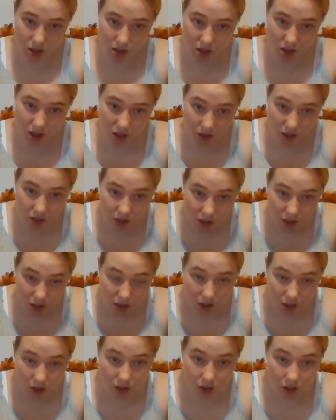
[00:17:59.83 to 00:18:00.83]
you go.
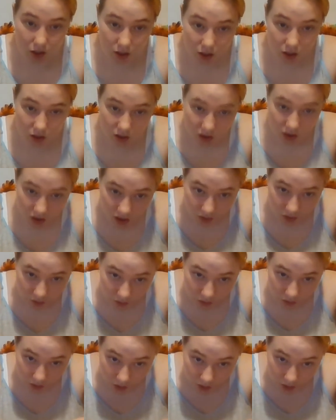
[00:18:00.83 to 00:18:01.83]

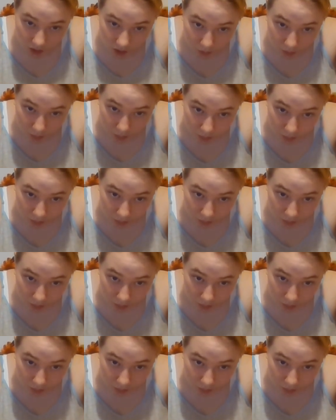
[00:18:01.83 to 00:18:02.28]
Covering it up.